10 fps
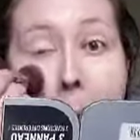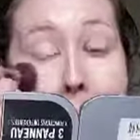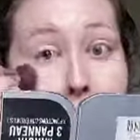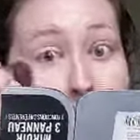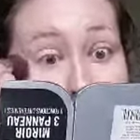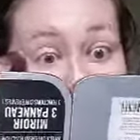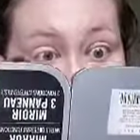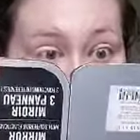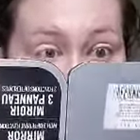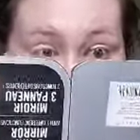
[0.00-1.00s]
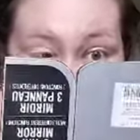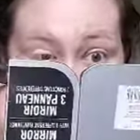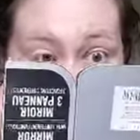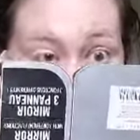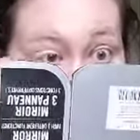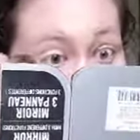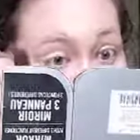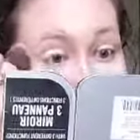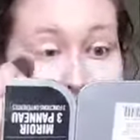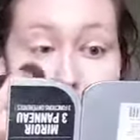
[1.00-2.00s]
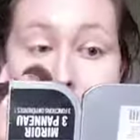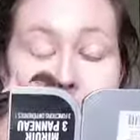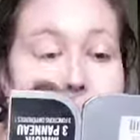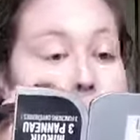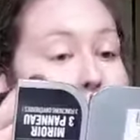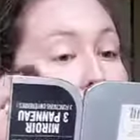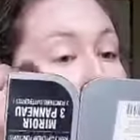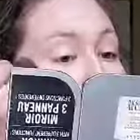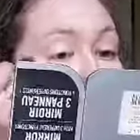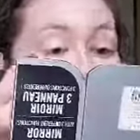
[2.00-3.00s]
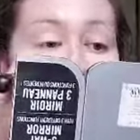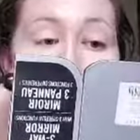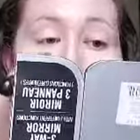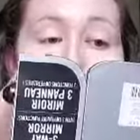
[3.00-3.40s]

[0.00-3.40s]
at home, even though I'm a professional makeup artist. And